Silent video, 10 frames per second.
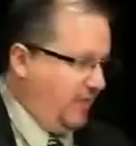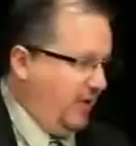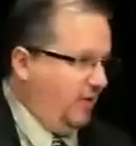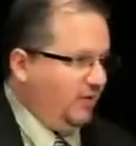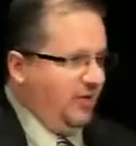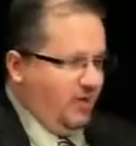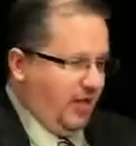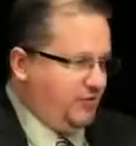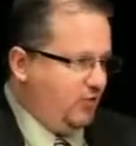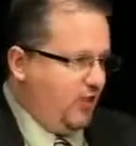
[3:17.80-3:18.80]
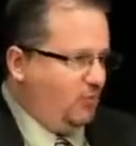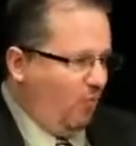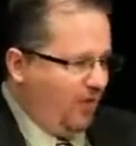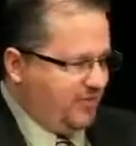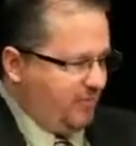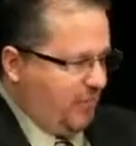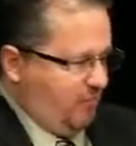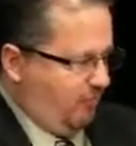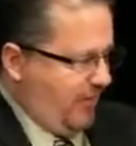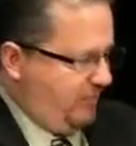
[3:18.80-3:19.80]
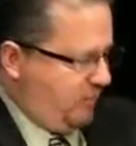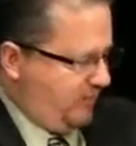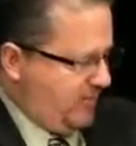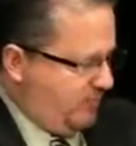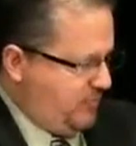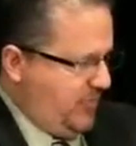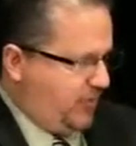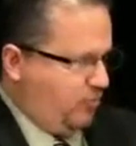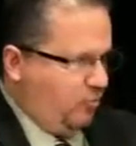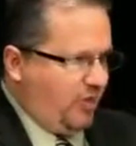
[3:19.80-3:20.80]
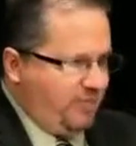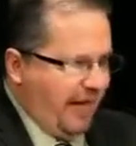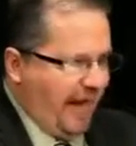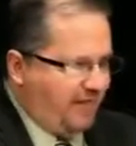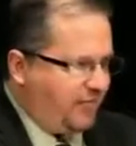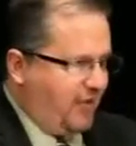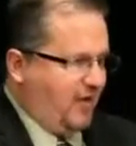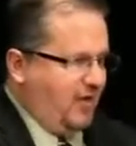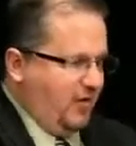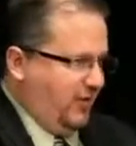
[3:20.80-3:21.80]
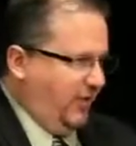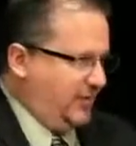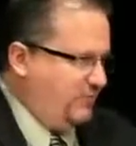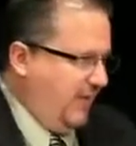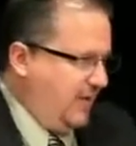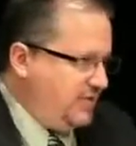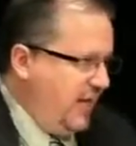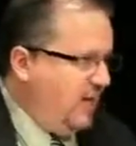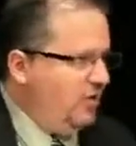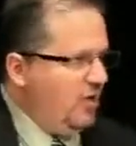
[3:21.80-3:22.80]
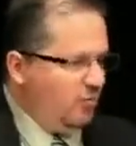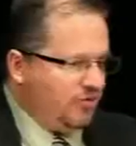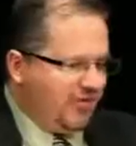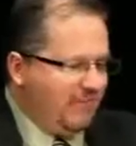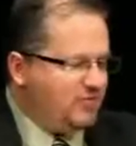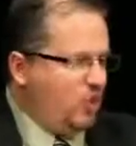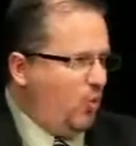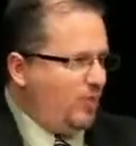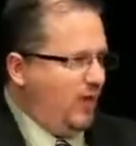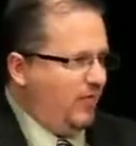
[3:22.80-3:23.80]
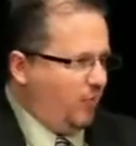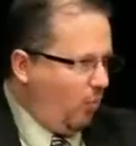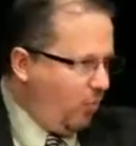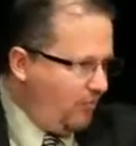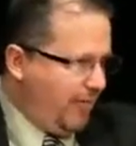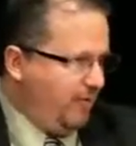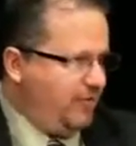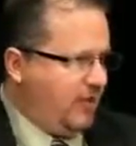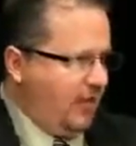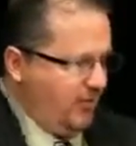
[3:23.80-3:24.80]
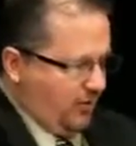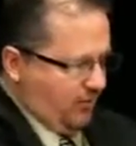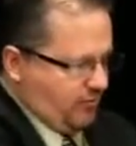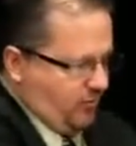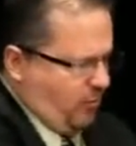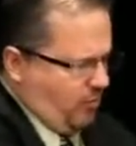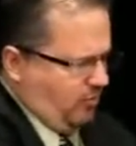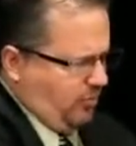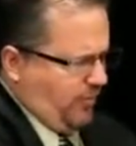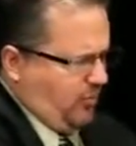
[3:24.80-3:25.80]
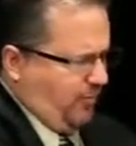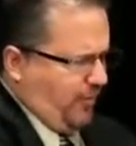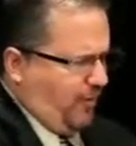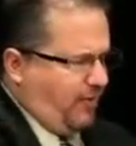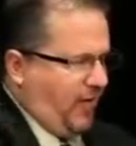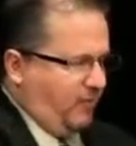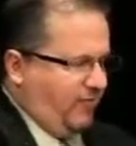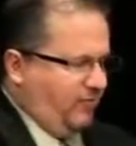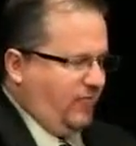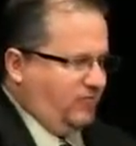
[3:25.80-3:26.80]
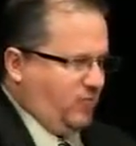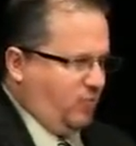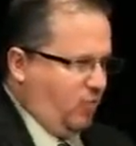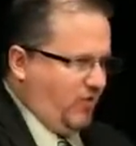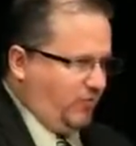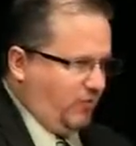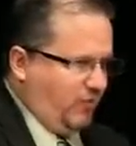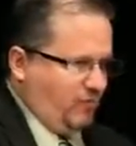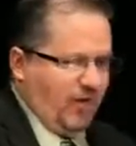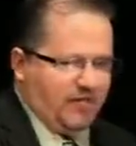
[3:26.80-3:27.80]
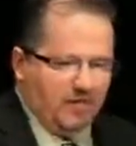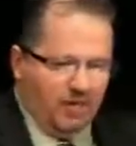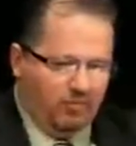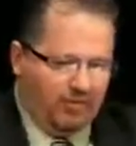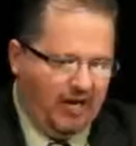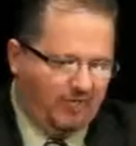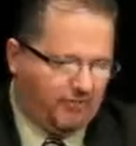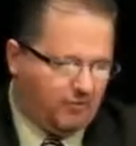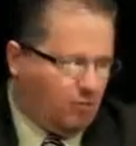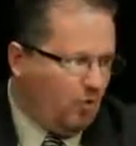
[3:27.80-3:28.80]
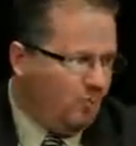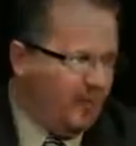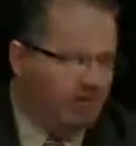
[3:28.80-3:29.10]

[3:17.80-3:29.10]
upheld. And so it winds up being for this particular really bad thing that it expands out. Well, the same is going on in the war paradigm. There's the normal legal paradigm where they've chipped away at the Bill of Rights, but now there's this war